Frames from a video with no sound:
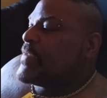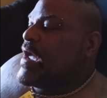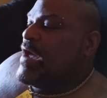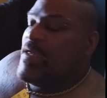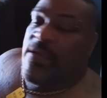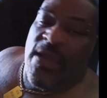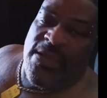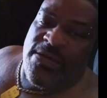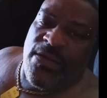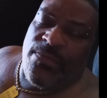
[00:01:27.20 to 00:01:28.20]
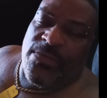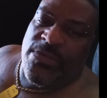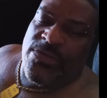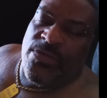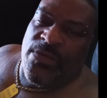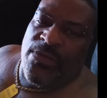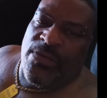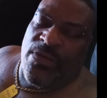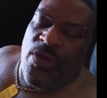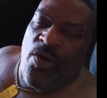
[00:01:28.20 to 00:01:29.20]
I end up
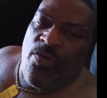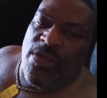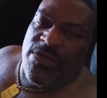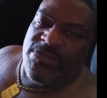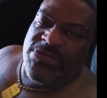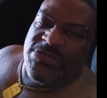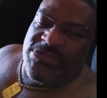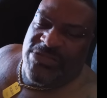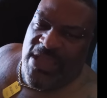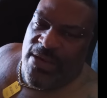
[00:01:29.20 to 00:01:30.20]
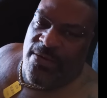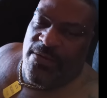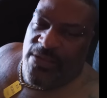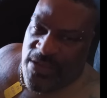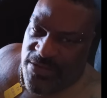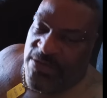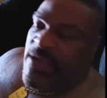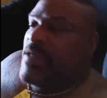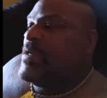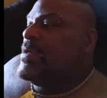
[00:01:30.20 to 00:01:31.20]
going to the set
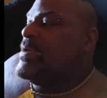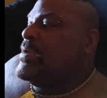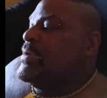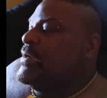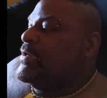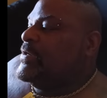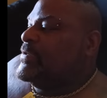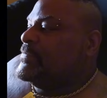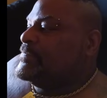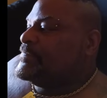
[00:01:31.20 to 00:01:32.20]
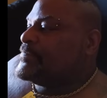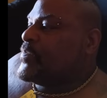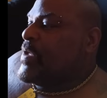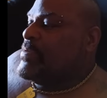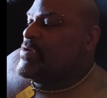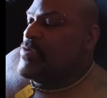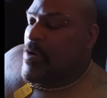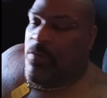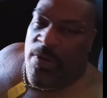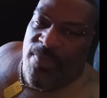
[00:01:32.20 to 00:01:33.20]
yesterday. And, you
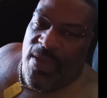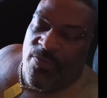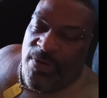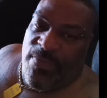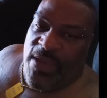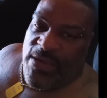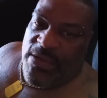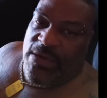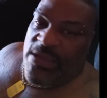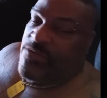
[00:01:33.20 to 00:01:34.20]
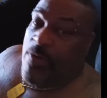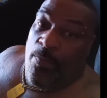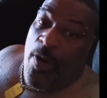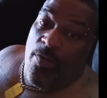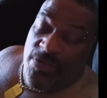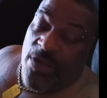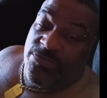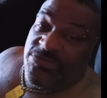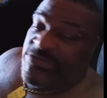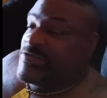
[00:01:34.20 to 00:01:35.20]
know, when I'm back in L.A., you know, I'm always go
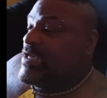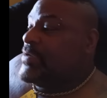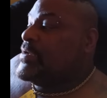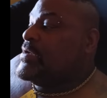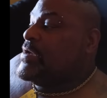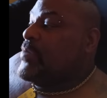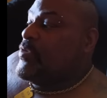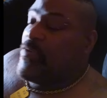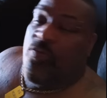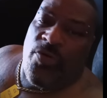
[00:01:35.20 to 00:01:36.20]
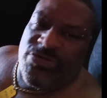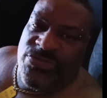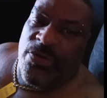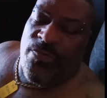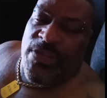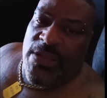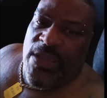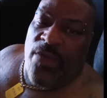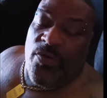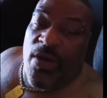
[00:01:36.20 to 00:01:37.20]
to the set. But, of course, you know what I'm saying?
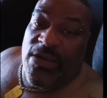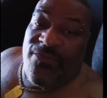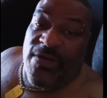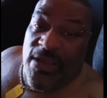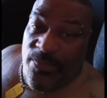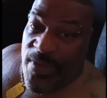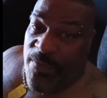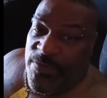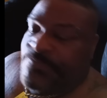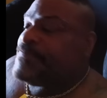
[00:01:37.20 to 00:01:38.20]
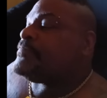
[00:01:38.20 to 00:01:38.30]
Y'all know I live in Alabama.